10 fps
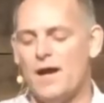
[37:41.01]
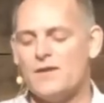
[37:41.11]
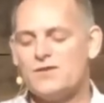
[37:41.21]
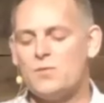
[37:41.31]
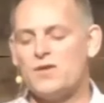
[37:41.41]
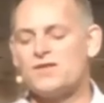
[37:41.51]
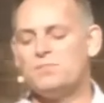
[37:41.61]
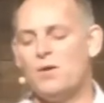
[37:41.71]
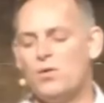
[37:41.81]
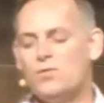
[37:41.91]
as to
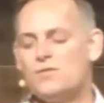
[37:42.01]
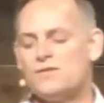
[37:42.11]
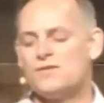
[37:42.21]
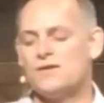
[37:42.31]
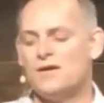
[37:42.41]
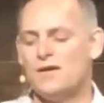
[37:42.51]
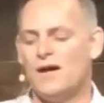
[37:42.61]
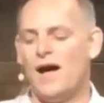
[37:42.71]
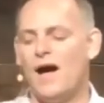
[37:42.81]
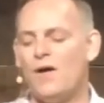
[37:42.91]
expose
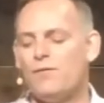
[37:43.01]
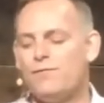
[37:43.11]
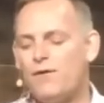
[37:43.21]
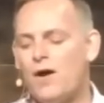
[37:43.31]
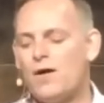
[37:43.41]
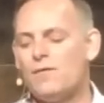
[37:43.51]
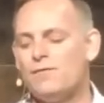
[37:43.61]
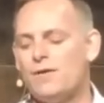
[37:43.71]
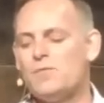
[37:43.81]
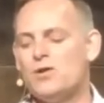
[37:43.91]
how far
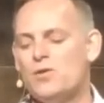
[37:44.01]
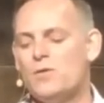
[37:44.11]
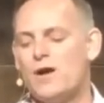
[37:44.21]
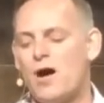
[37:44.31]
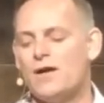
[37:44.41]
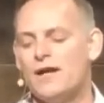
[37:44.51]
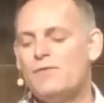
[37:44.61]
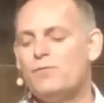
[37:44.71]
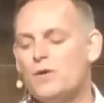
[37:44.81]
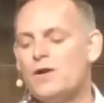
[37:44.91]
from you we are
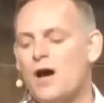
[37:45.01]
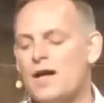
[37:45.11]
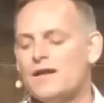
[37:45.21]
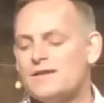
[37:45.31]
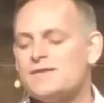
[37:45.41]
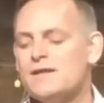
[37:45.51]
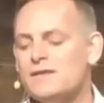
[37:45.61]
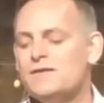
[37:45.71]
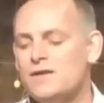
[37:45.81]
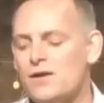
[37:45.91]
if we're not listening
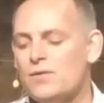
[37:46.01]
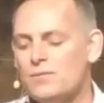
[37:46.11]
to you.